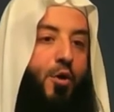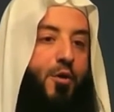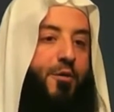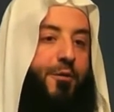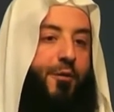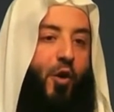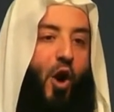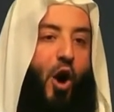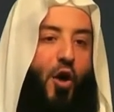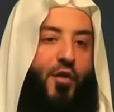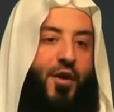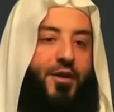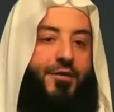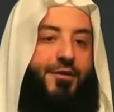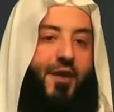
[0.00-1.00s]

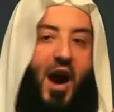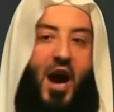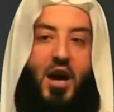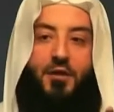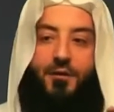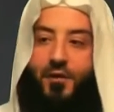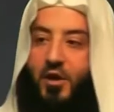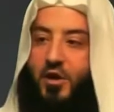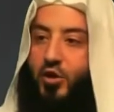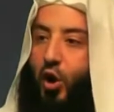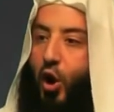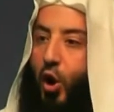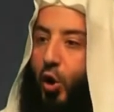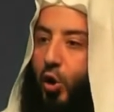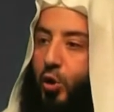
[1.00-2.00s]
4 and 5 years
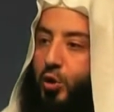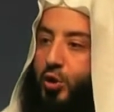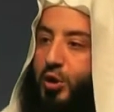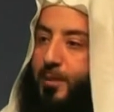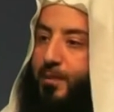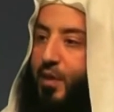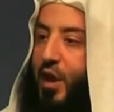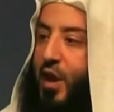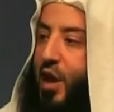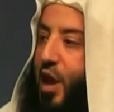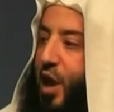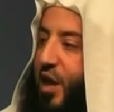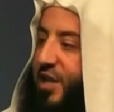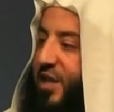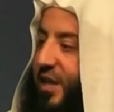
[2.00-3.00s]
old,
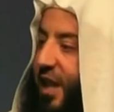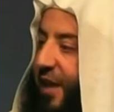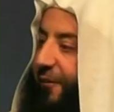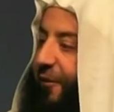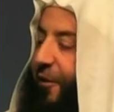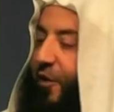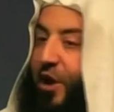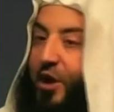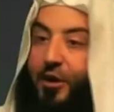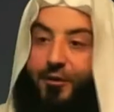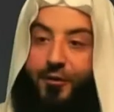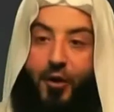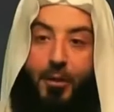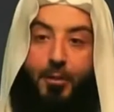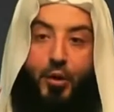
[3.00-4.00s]
suffering
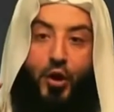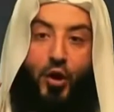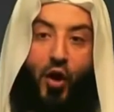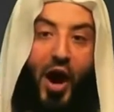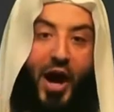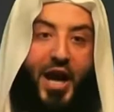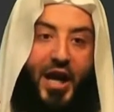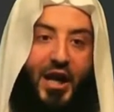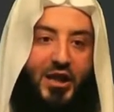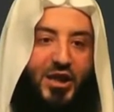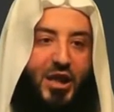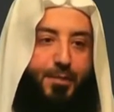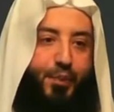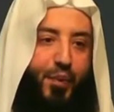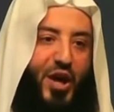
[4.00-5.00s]
from chronic
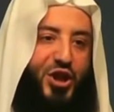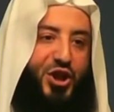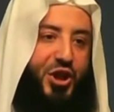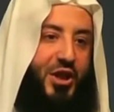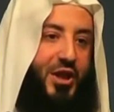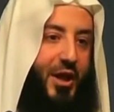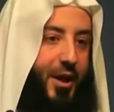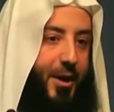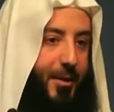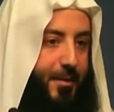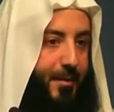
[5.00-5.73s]
depression,